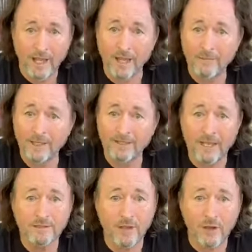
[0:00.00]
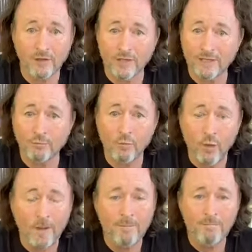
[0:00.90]
I mean, that dog at
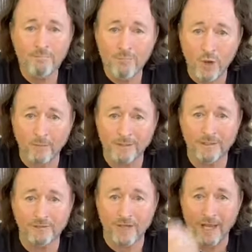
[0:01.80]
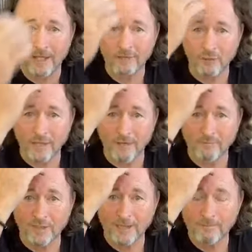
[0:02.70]
one moment decides, okay,
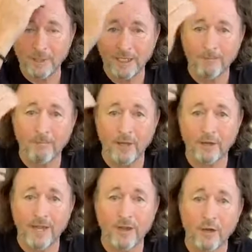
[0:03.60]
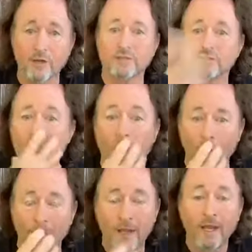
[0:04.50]
forget peanut butter, that hurts,
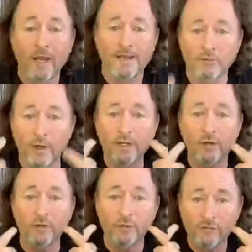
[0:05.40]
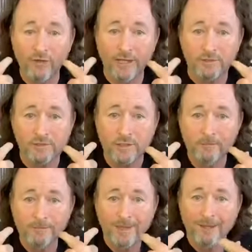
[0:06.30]
chomp, right here on your face.
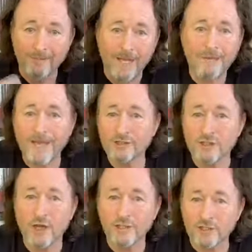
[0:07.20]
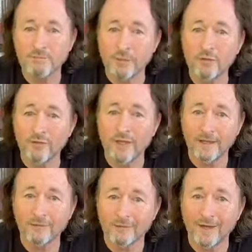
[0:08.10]
Maybe I tried the spoon
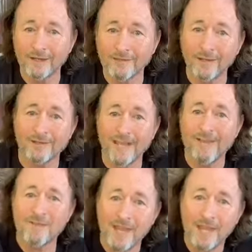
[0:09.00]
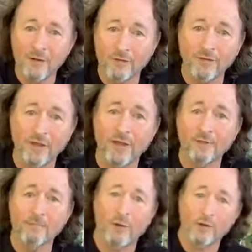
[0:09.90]
thing right there, have the head over
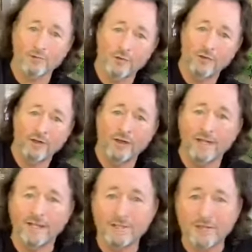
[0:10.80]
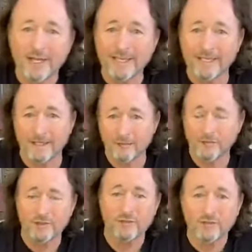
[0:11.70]
there, paws over here. At least I can get a little
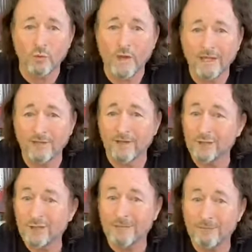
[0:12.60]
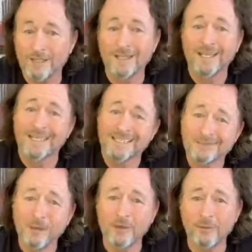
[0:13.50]
distance away, and if I do get bitten,
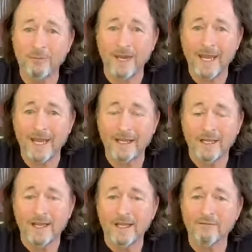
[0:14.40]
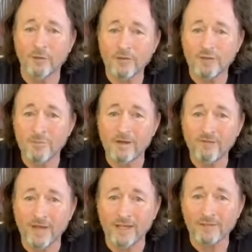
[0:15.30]
it's probably going to be on my hand versus my
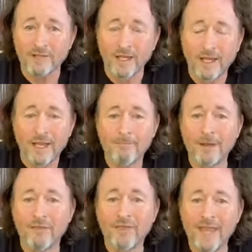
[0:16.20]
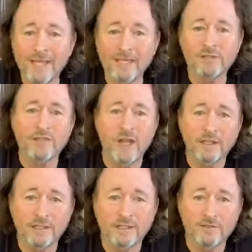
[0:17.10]
face. But that is
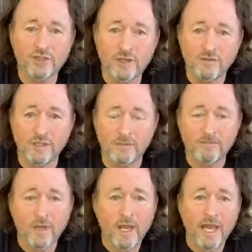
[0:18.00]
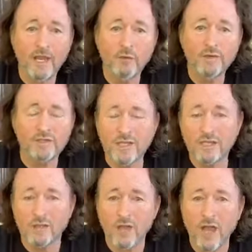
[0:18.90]
cognitive shifting. And we see
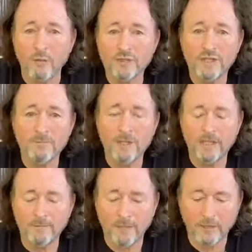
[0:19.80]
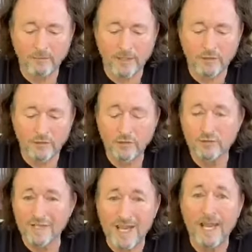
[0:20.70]
it a lot. We see peanut butter being
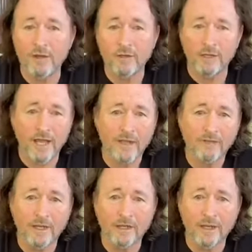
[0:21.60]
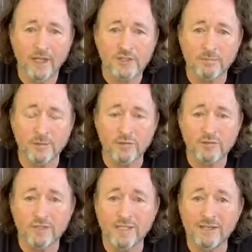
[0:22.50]
used now in a lot of veterinary
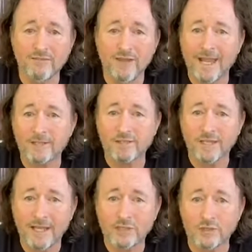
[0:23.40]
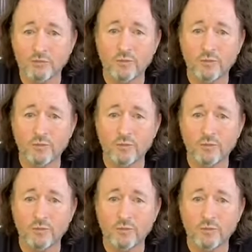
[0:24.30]
hospitals to give vaccinations.